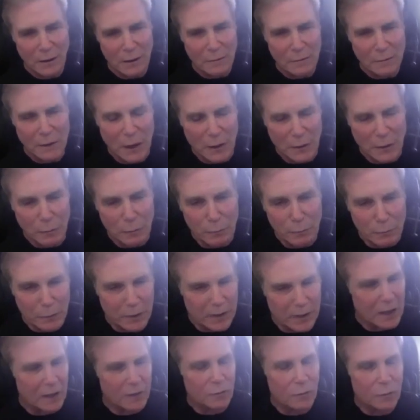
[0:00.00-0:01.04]
Because,
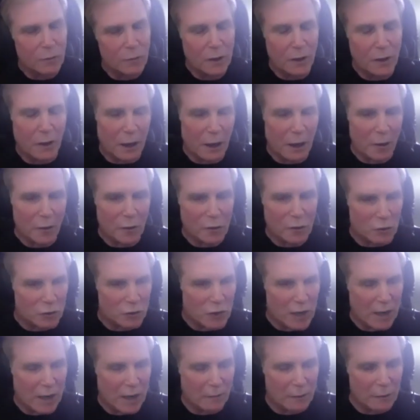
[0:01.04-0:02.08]
because here's your
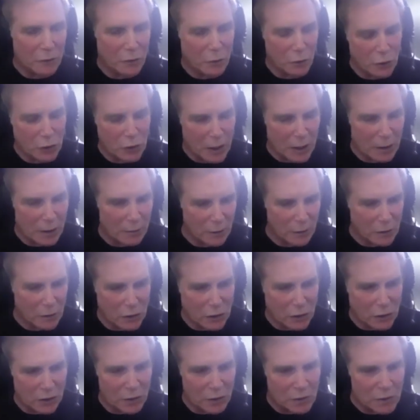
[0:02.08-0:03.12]
challenge. Your challenge
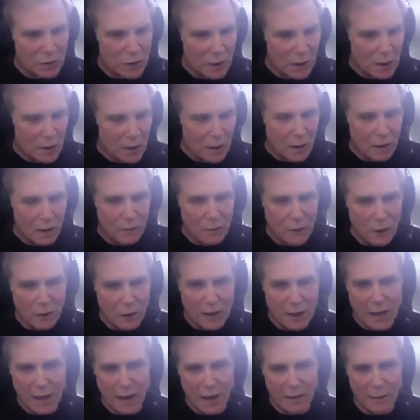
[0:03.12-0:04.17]
is they're
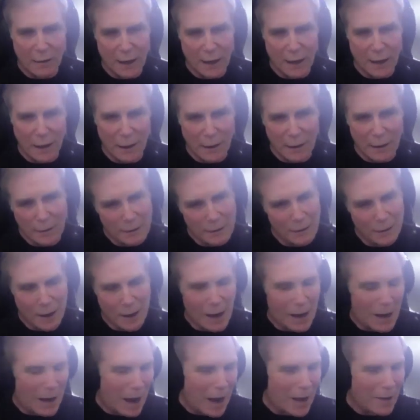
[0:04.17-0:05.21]
getting data. And
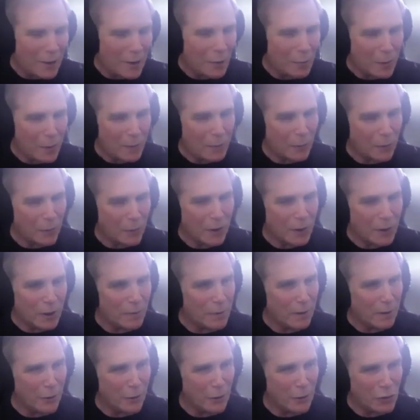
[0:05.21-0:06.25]
I, I know people are going to
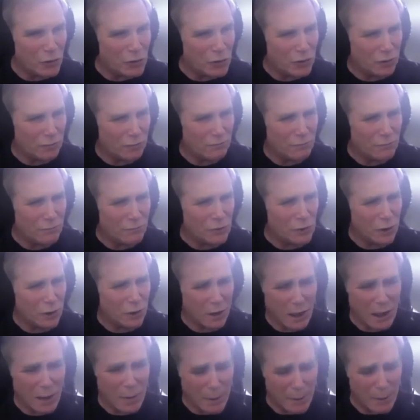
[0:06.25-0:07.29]
be a little sh-
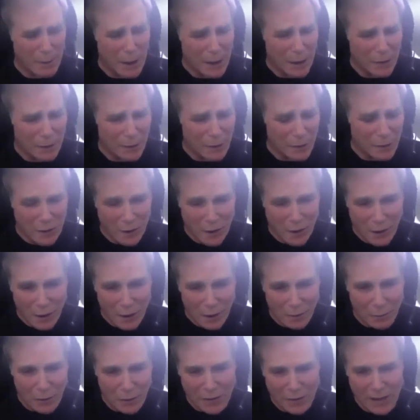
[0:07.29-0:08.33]
shooken up about this,
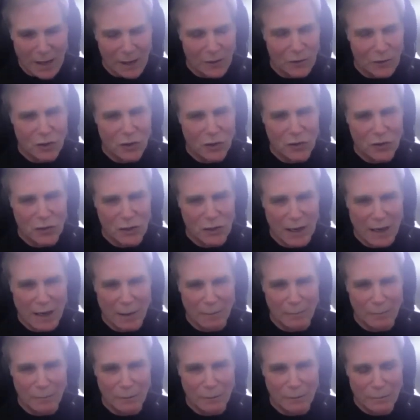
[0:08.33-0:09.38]
but that
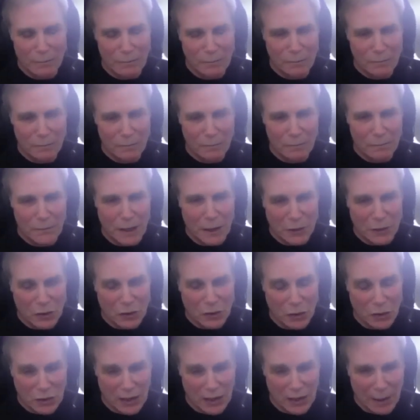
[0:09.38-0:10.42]
Shazam, that
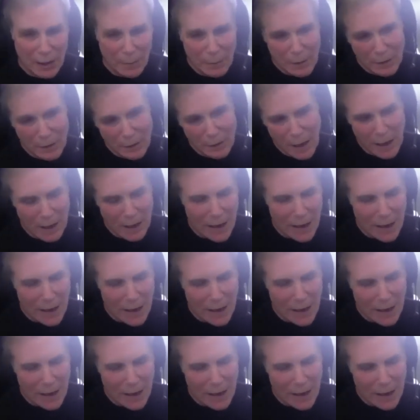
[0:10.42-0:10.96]
Shazam and, and